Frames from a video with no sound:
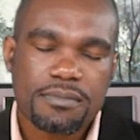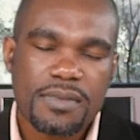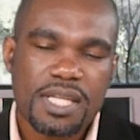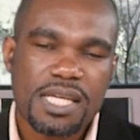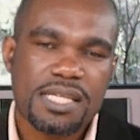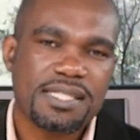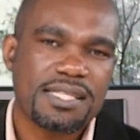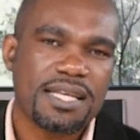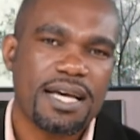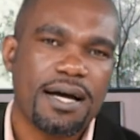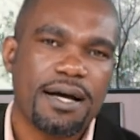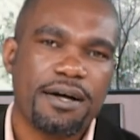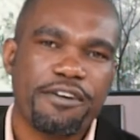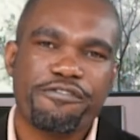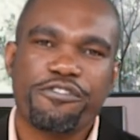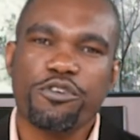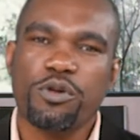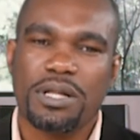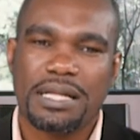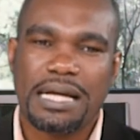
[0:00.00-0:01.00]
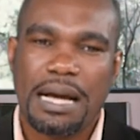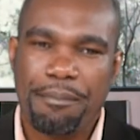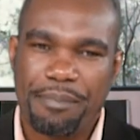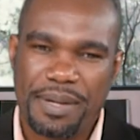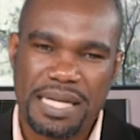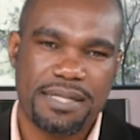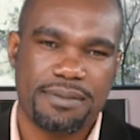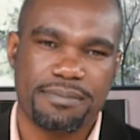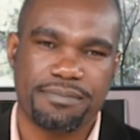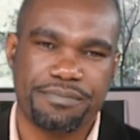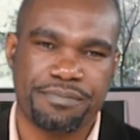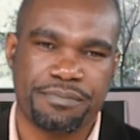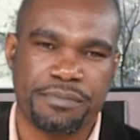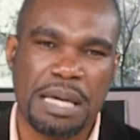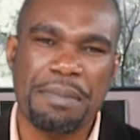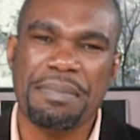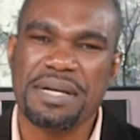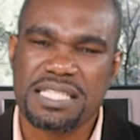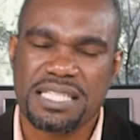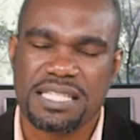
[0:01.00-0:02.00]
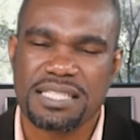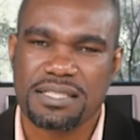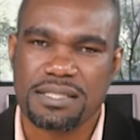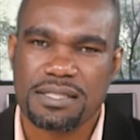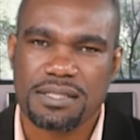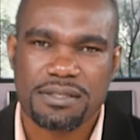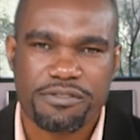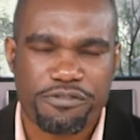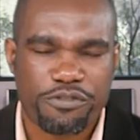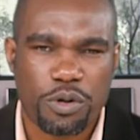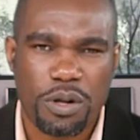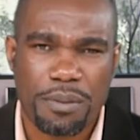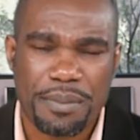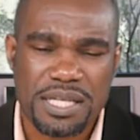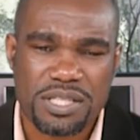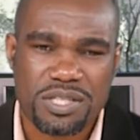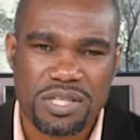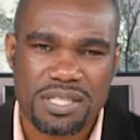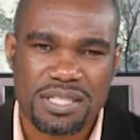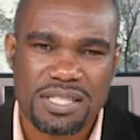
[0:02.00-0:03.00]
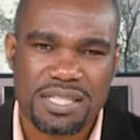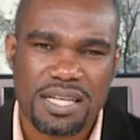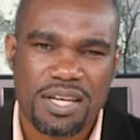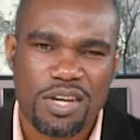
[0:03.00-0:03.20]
it's a fuel company, a merchant, fuel merchant.